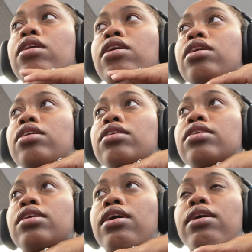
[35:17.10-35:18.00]

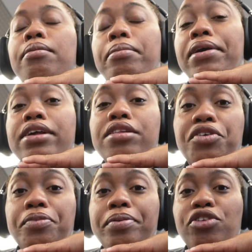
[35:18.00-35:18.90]
Yeah, may
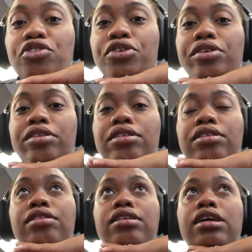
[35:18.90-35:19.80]
insert
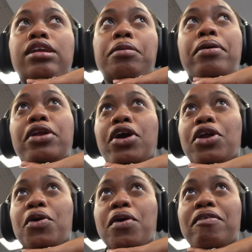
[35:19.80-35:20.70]
pictures depending
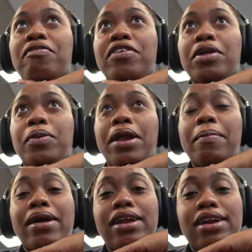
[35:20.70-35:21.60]
on how I feel when
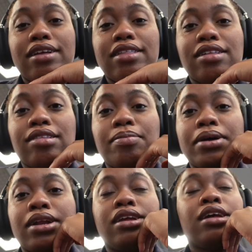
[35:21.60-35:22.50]
I'm editing this.
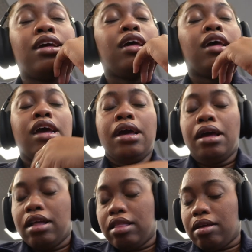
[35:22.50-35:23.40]
But
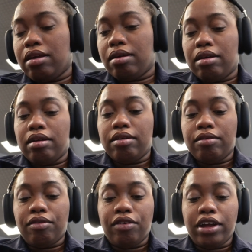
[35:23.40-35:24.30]
the
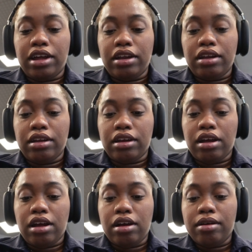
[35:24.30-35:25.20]
flight,
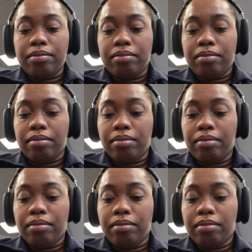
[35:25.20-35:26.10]
um,
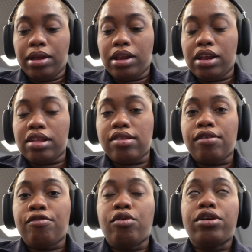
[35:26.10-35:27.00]
in the next
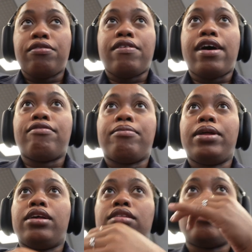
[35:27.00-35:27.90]
like 45
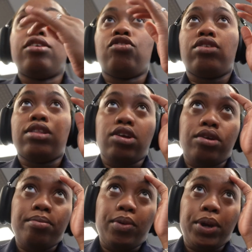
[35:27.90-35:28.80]
minutes, they should
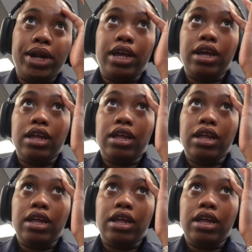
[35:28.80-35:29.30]
start boarding.